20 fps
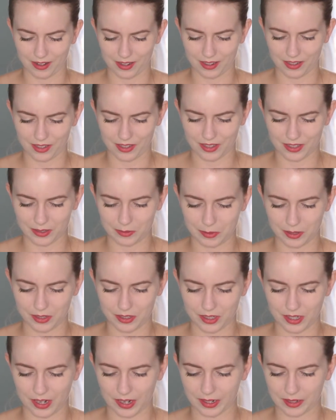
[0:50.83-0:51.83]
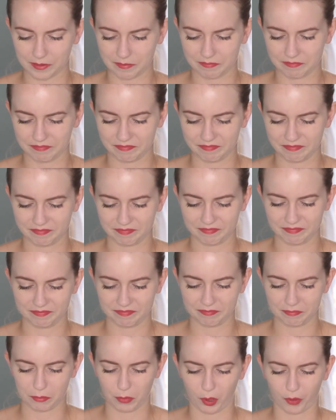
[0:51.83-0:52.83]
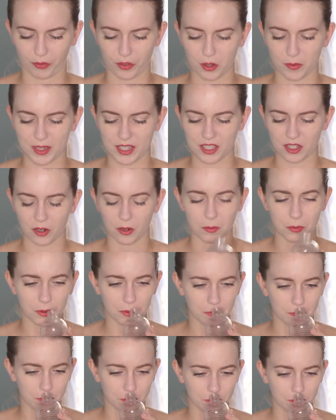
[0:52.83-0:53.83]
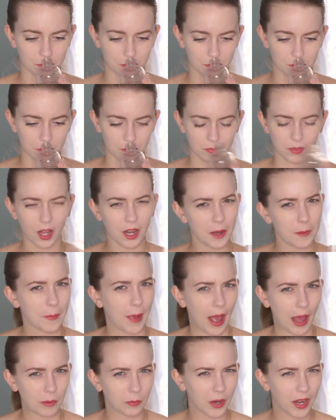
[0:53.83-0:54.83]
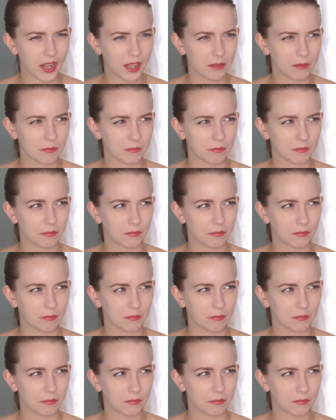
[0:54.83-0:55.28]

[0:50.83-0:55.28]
It just smells like perfumey soap. Not in a bad way.